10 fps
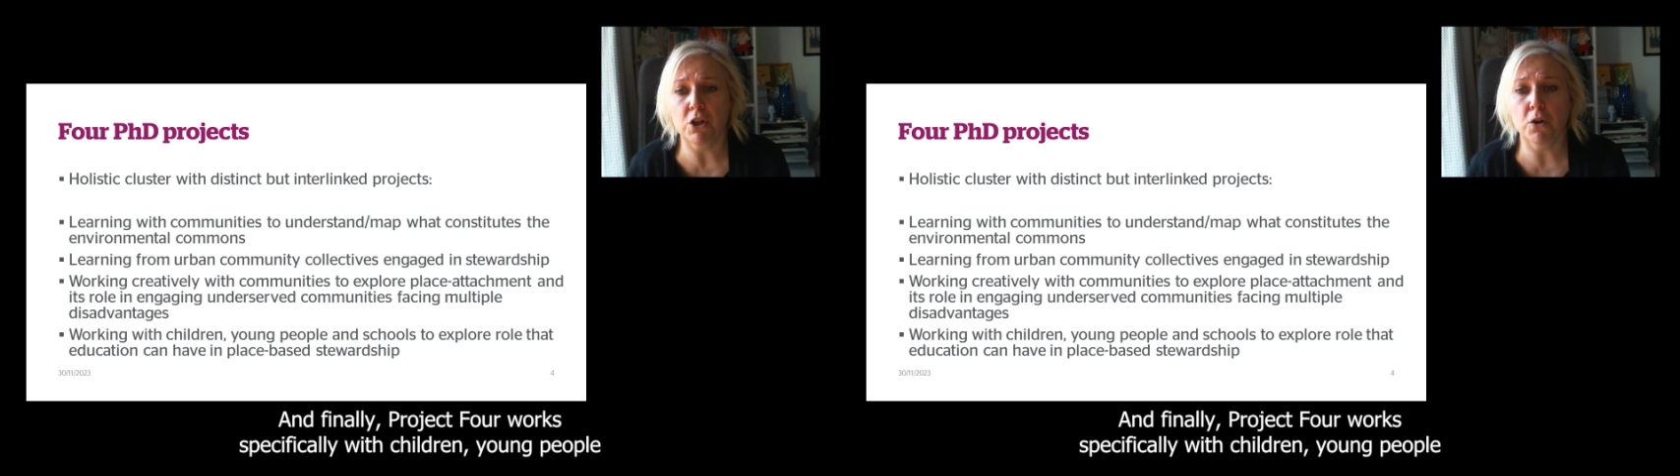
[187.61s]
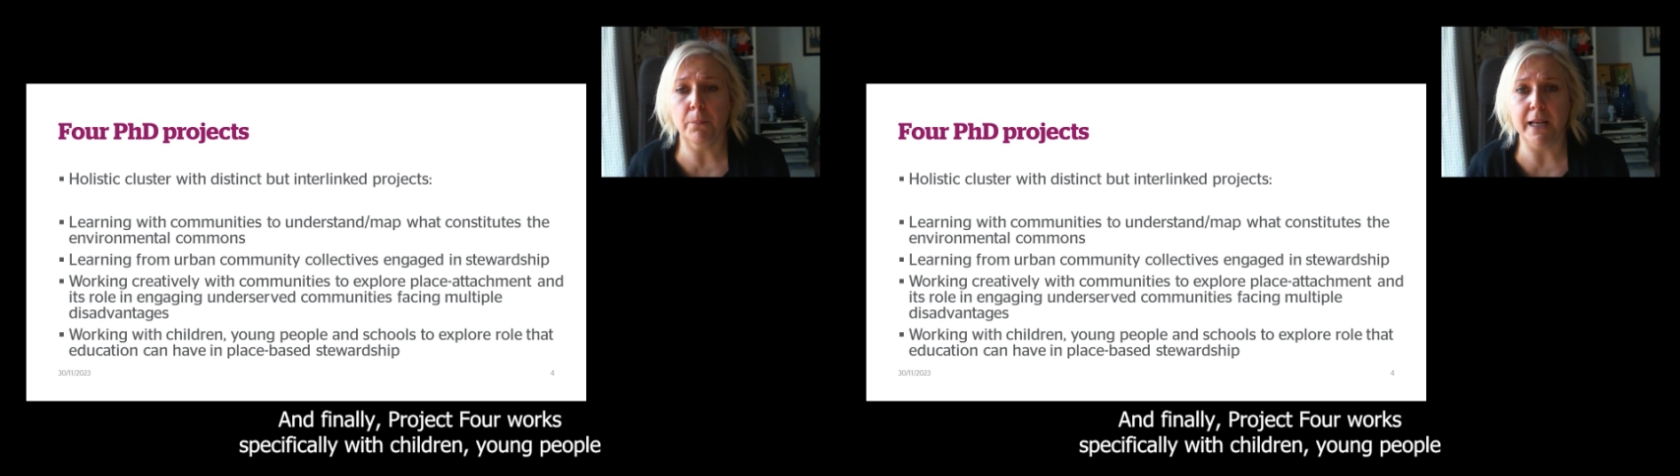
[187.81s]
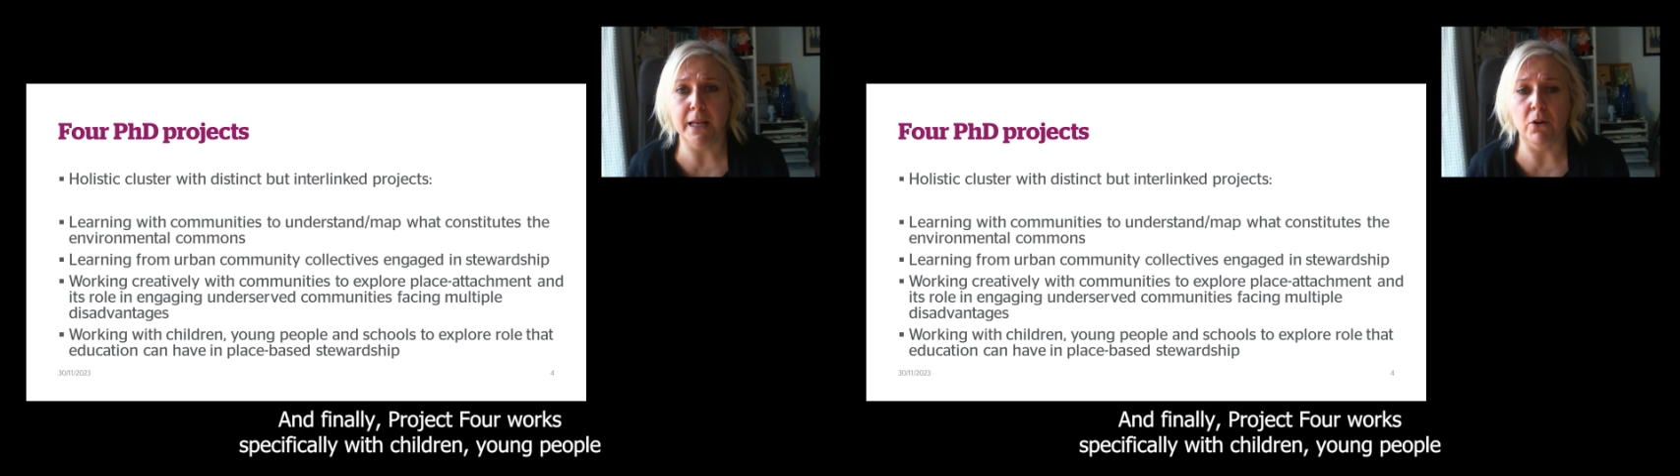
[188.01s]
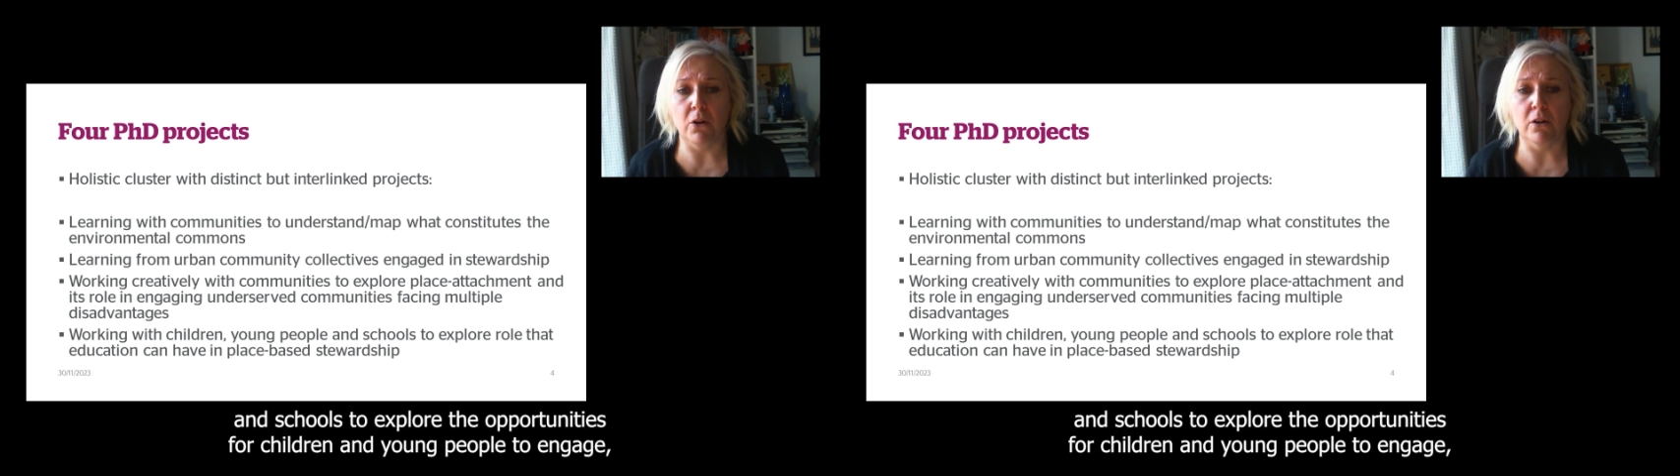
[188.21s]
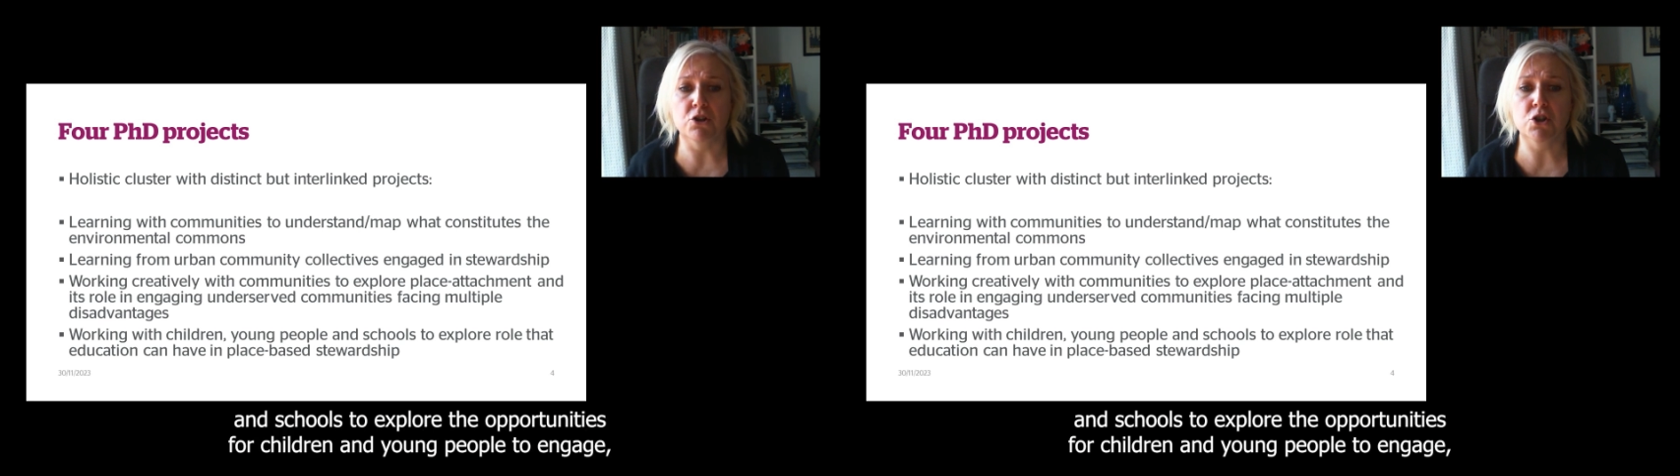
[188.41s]
young
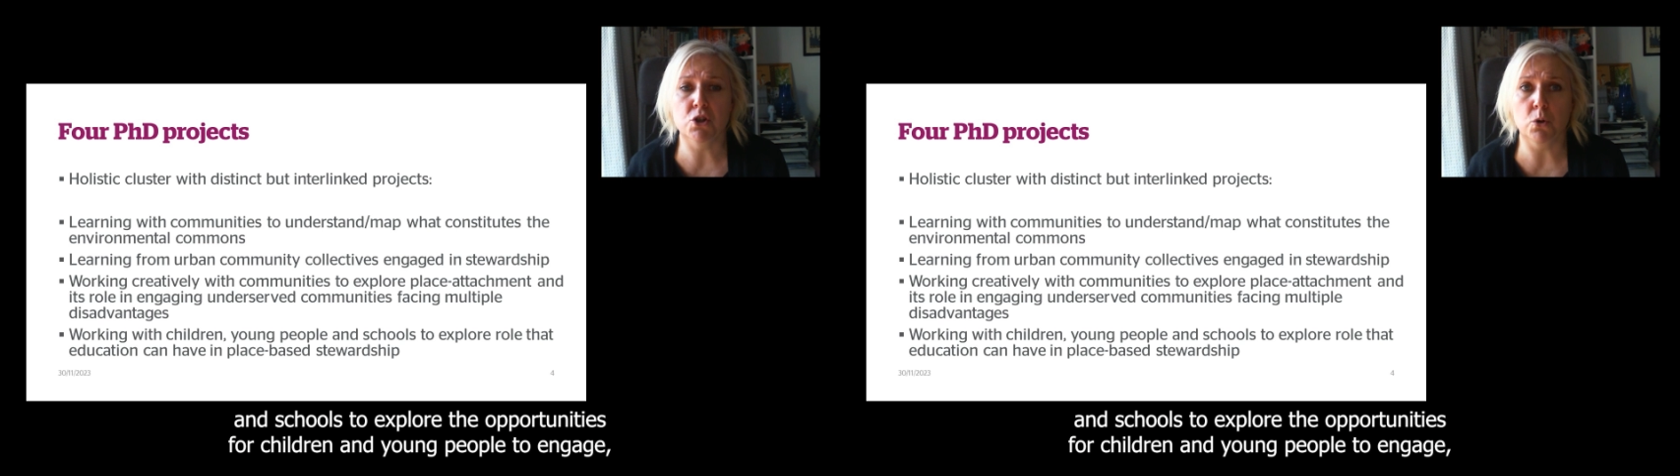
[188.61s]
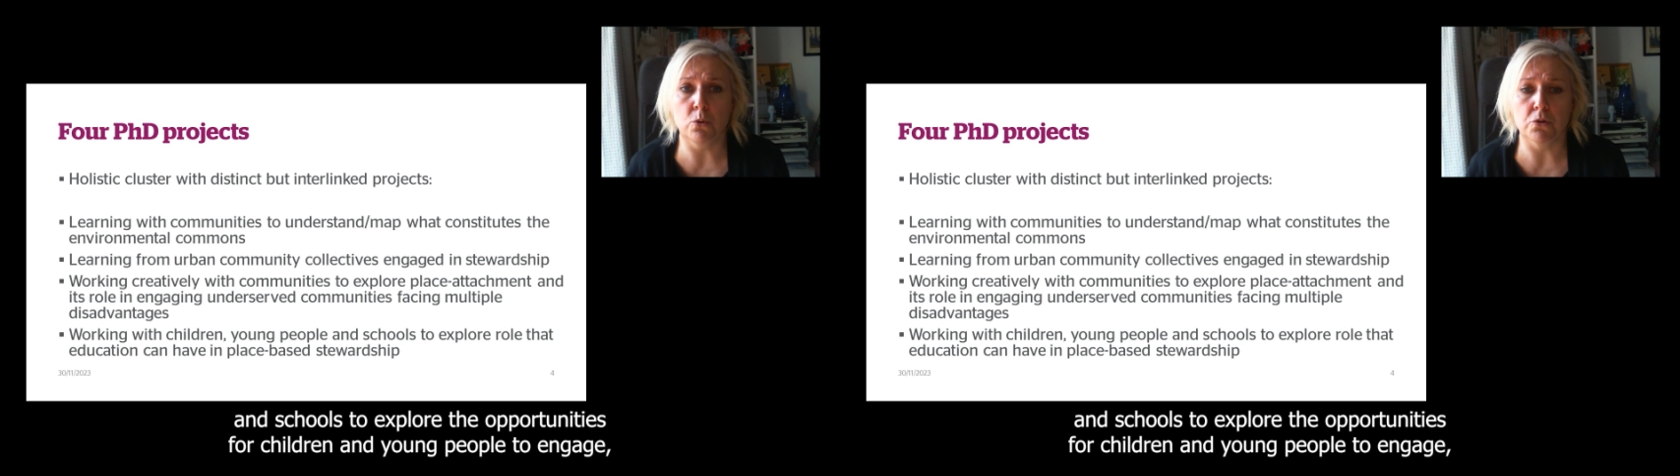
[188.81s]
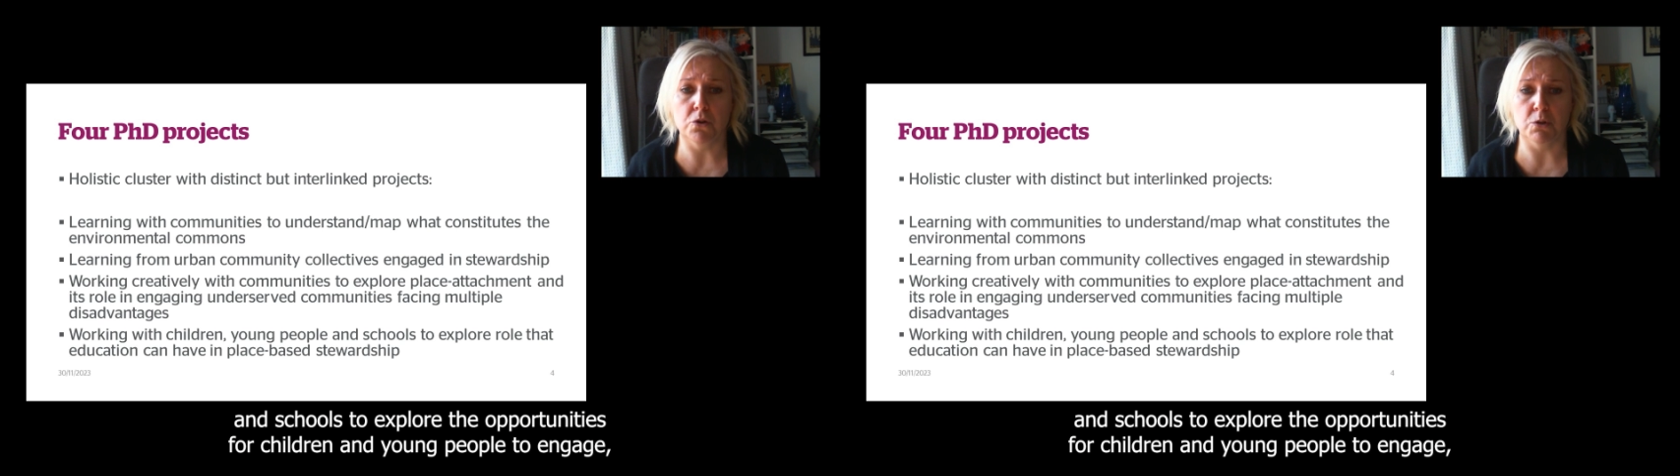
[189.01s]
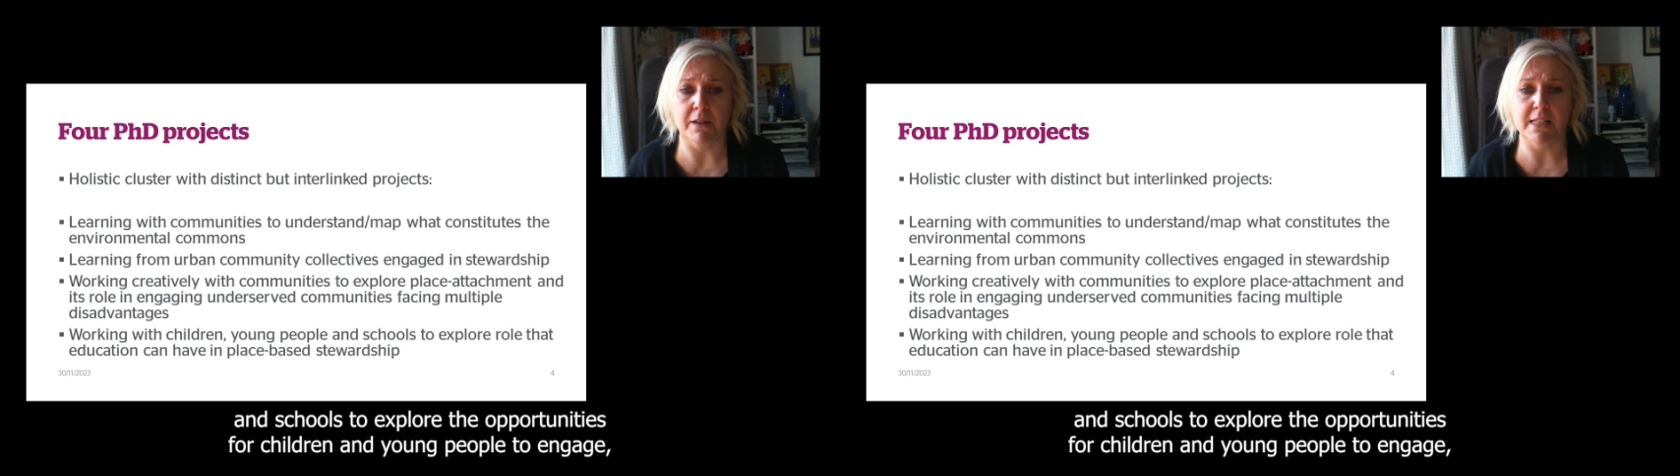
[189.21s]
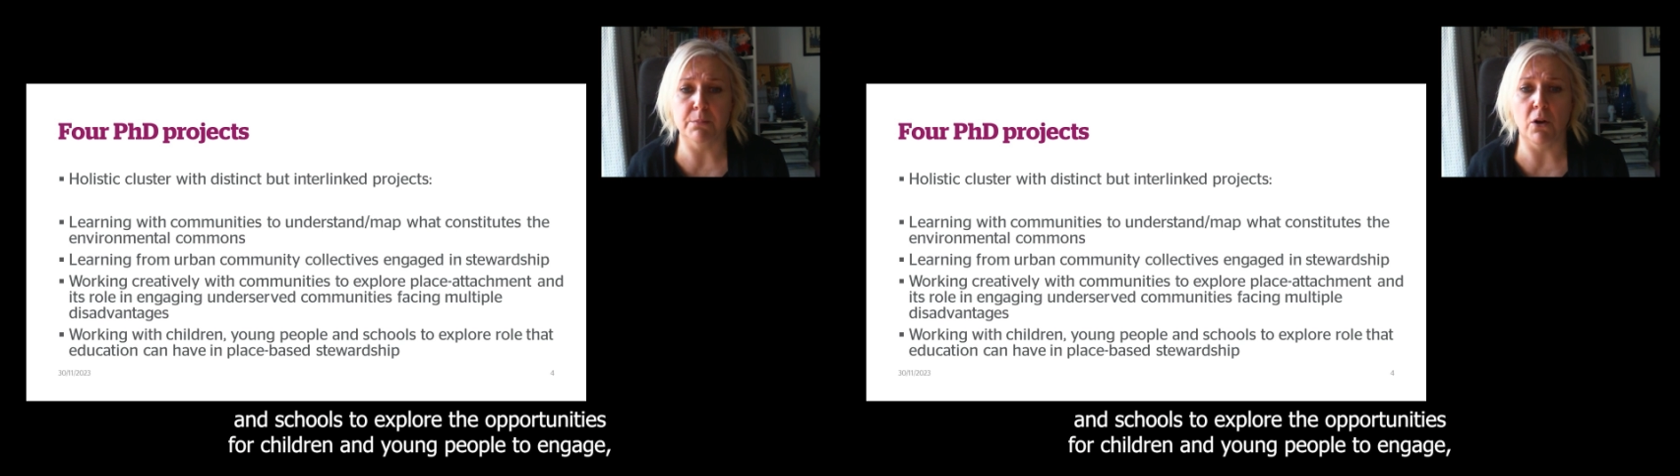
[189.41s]
people and schools to
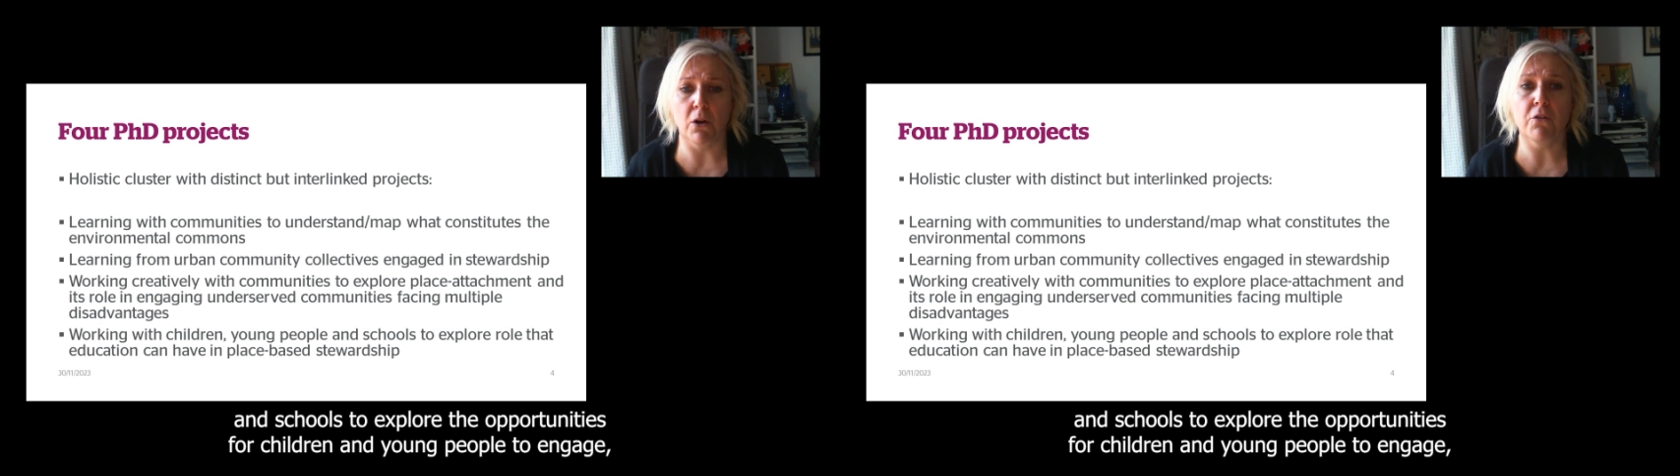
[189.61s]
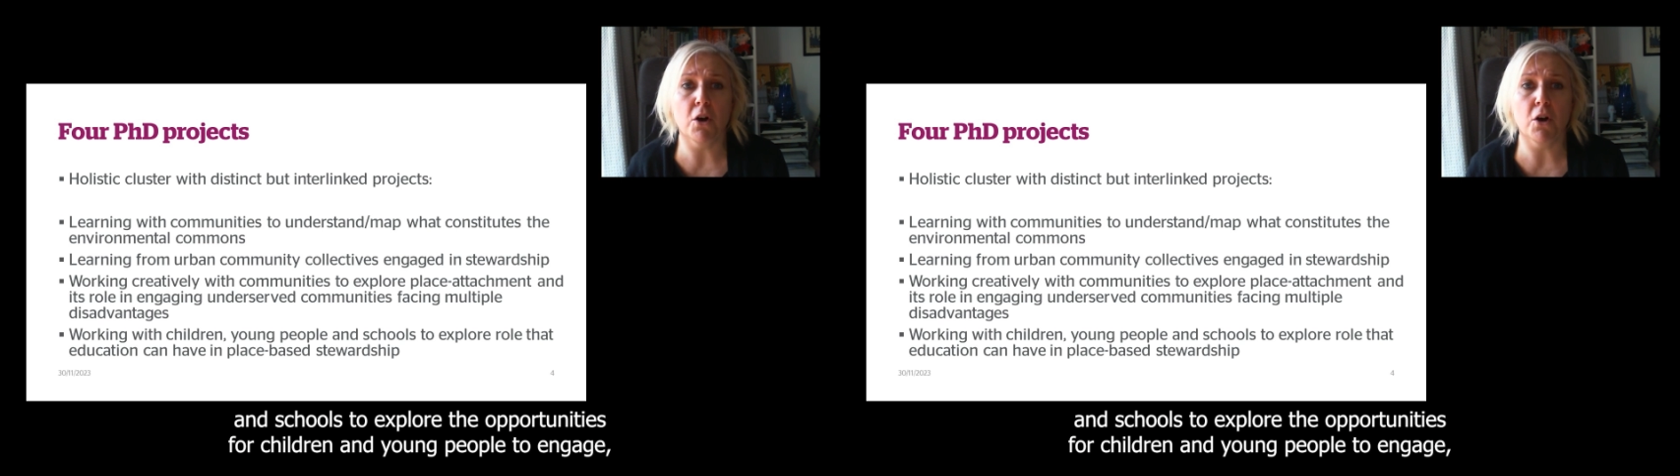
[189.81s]
explore